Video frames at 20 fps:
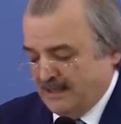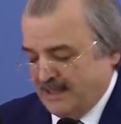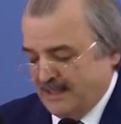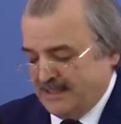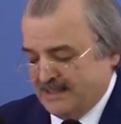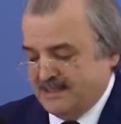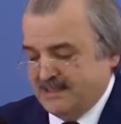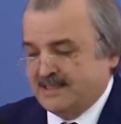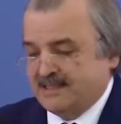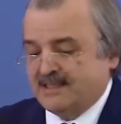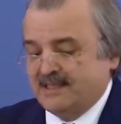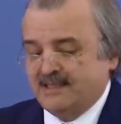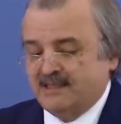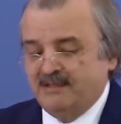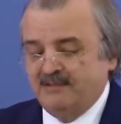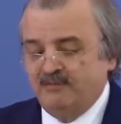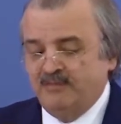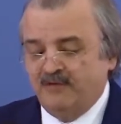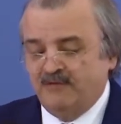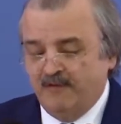
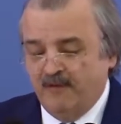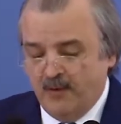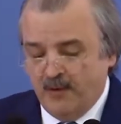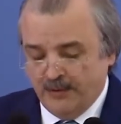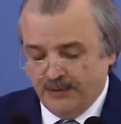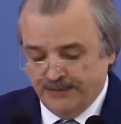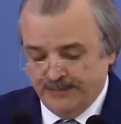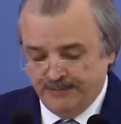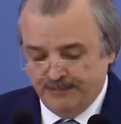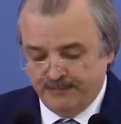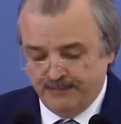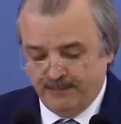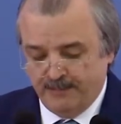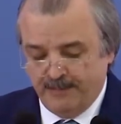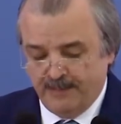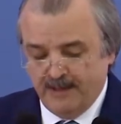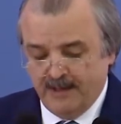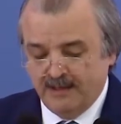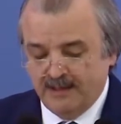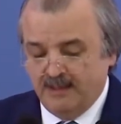existed before.
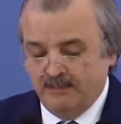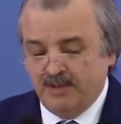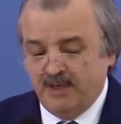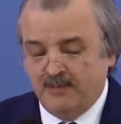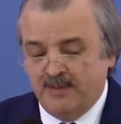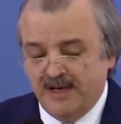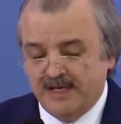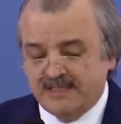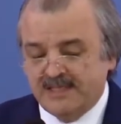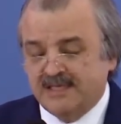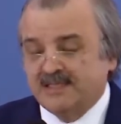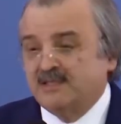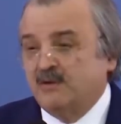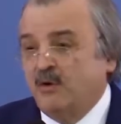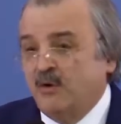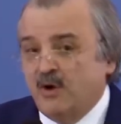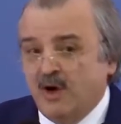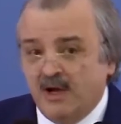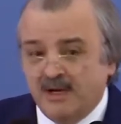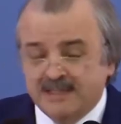The people's
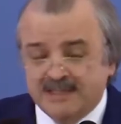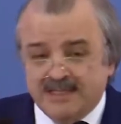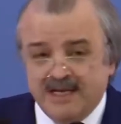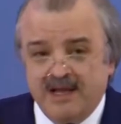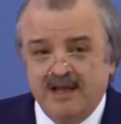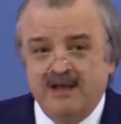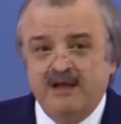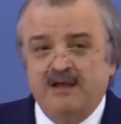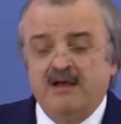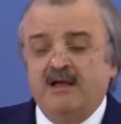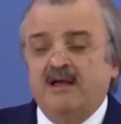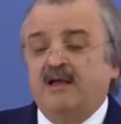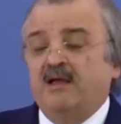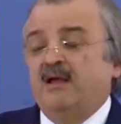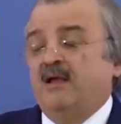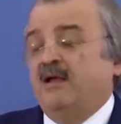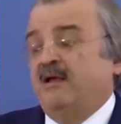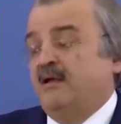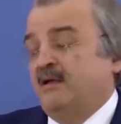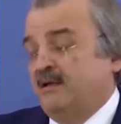slogans,
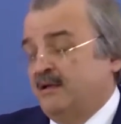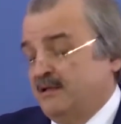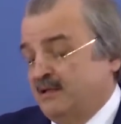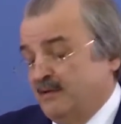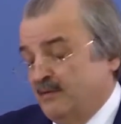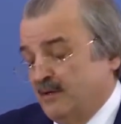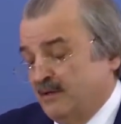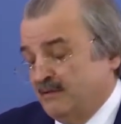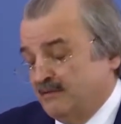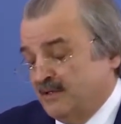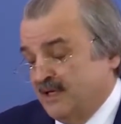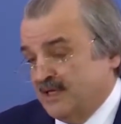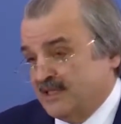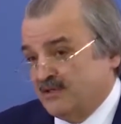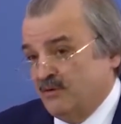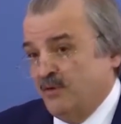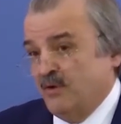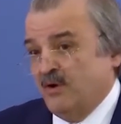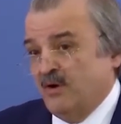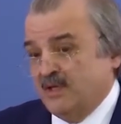the
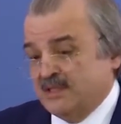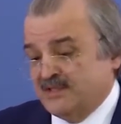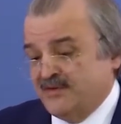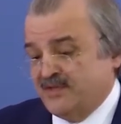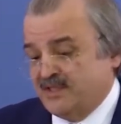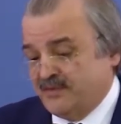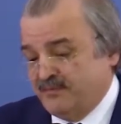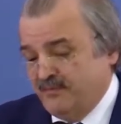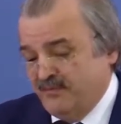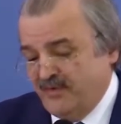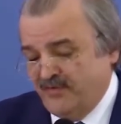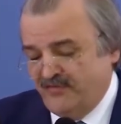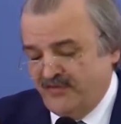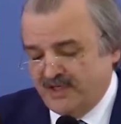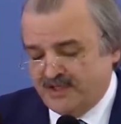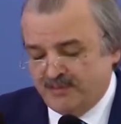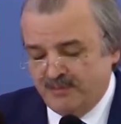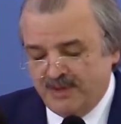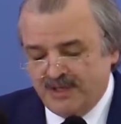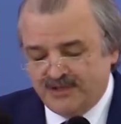slogans
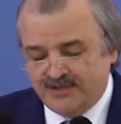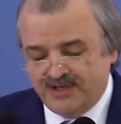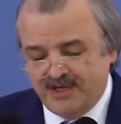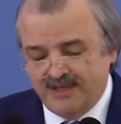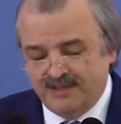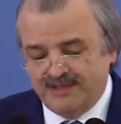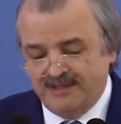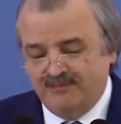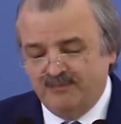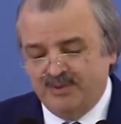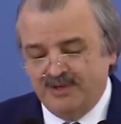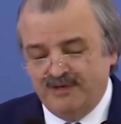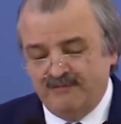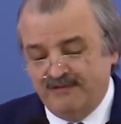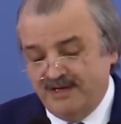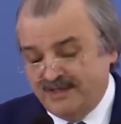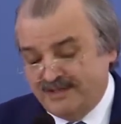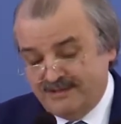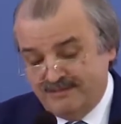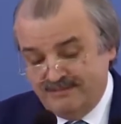which mentioned in
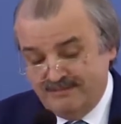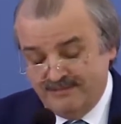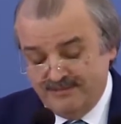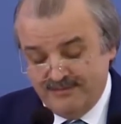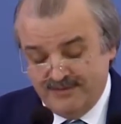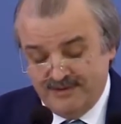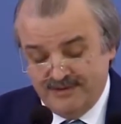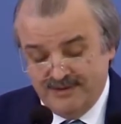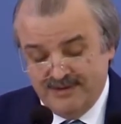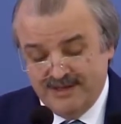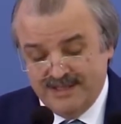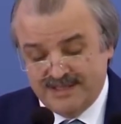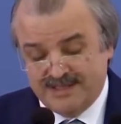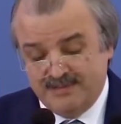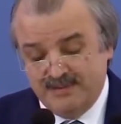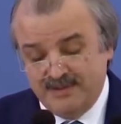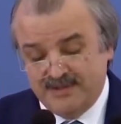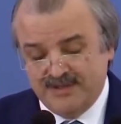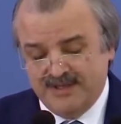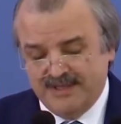previous
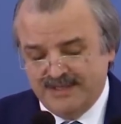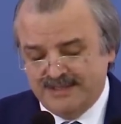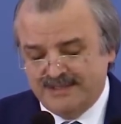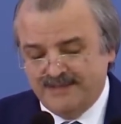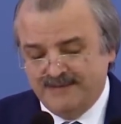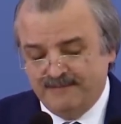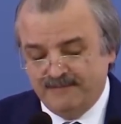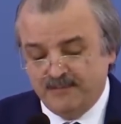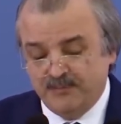speeches,